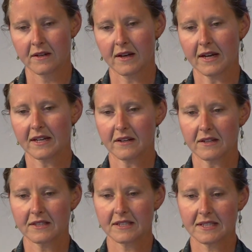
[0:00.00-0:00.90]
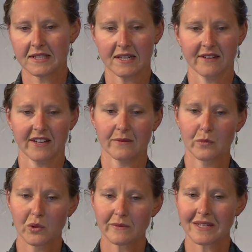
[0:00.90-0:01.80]
I can honestly say I've had
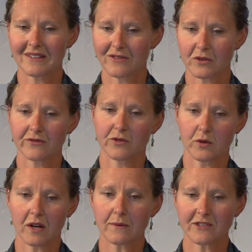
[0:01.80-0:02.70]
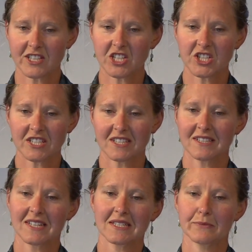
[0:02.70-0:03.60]
more meaningful phone conversations in the
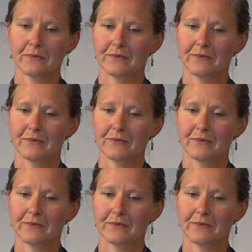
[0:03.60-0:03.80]
last